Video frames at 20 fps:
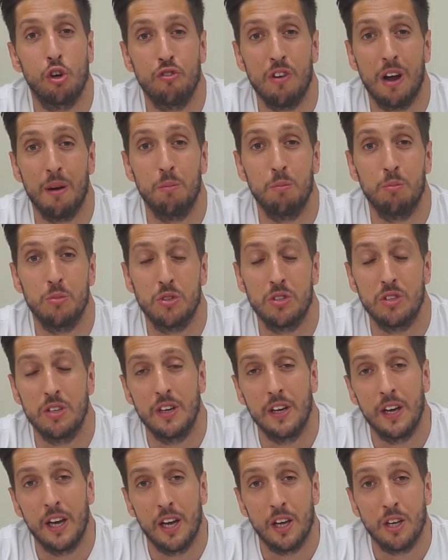grams,
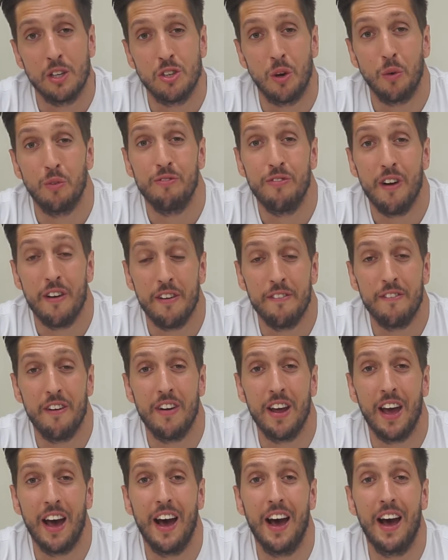so very,
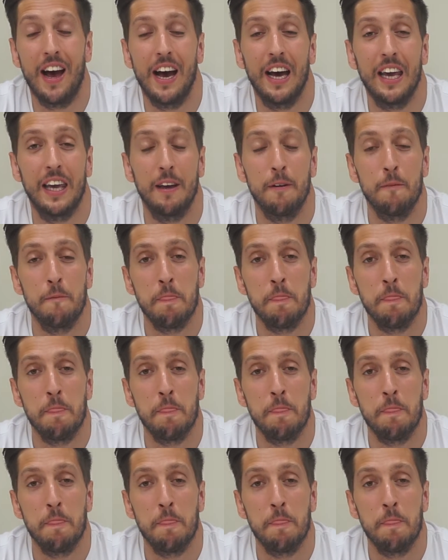very high.